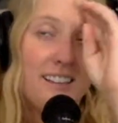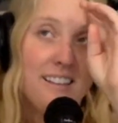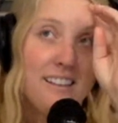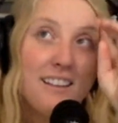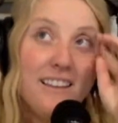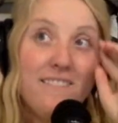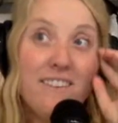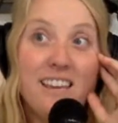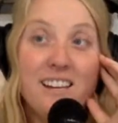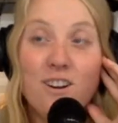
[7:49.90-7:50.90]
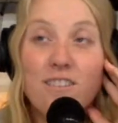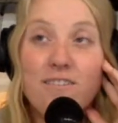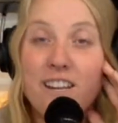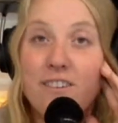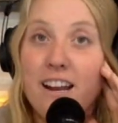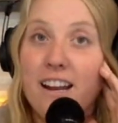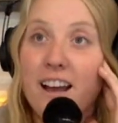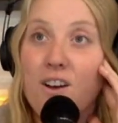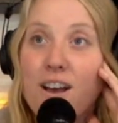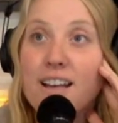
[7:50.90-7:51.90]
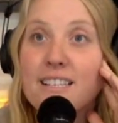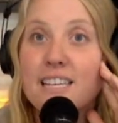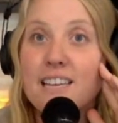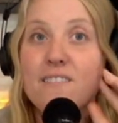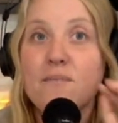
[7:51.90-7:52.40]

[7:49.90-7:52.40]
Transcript: living in an RV right now has given